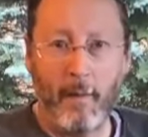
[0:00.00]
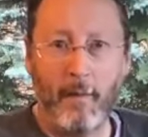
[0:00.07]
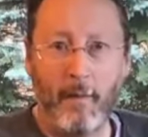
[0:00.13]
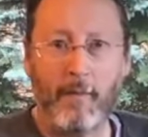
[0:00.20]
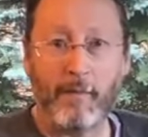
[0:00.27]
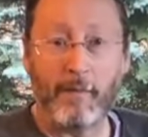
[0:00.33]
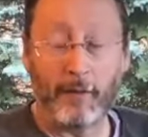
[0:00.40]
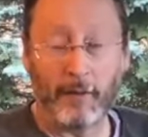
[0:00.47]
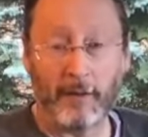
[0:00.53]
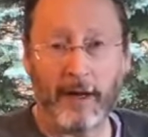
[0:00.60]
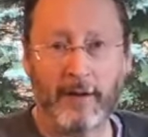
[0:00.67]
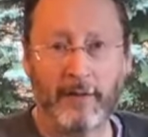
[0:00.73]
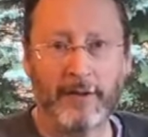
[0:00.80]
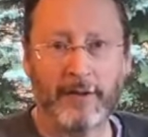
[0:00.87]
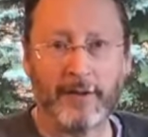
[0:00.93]
for a lot
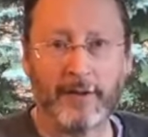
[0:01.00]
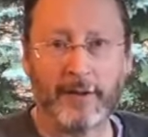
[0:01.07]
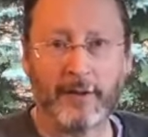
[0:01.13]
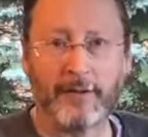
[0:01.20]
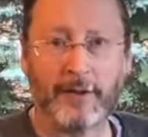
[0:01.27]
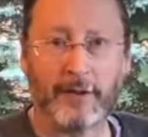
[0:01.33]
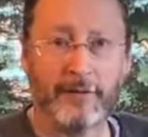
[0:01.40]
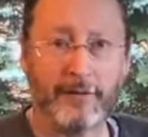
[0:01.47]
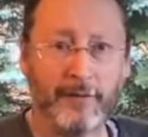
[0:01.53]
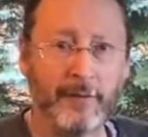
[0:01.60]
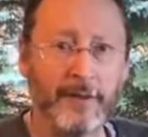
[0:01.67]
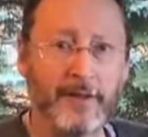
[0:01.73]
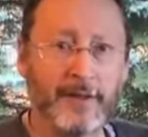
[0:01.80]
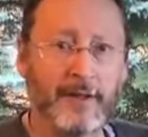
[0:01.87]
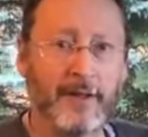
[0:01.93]
of reasons. I was hurt for
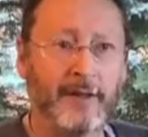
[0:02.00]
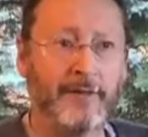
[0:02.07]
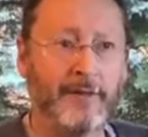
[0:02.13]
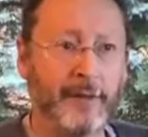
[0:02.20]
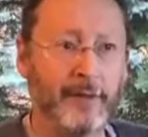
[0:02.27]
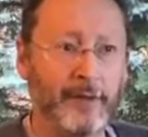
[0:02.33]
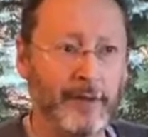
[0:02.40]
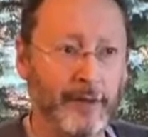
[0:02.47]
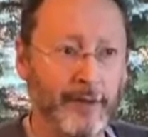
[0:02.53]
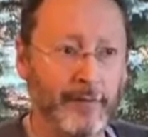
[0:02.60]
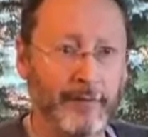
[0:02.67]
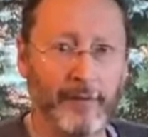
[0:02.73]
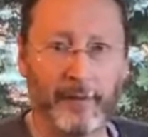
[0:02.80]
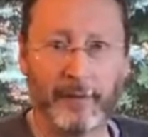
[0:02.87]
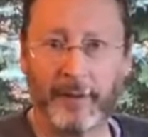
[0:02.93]
myself. I was hurt
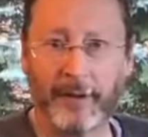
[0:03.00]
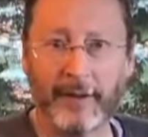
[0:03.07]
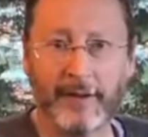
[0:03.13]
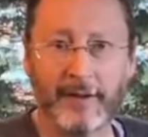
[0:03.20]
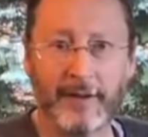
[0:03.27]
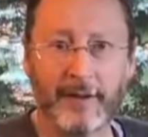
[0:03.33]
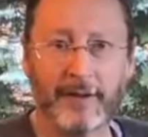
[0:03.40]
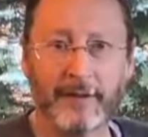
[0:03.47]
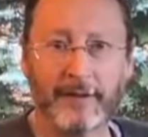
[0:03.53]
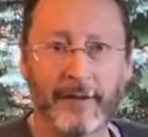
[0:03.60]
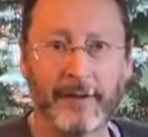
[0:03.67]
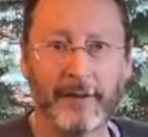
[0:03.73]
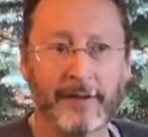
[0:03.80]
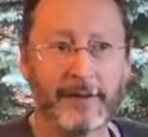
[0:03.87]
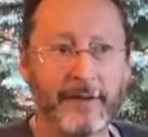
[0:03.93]
for the players on the
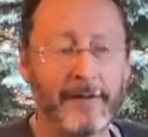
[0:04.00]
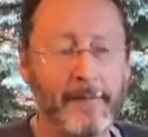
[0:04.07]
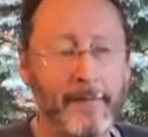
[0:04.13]
field.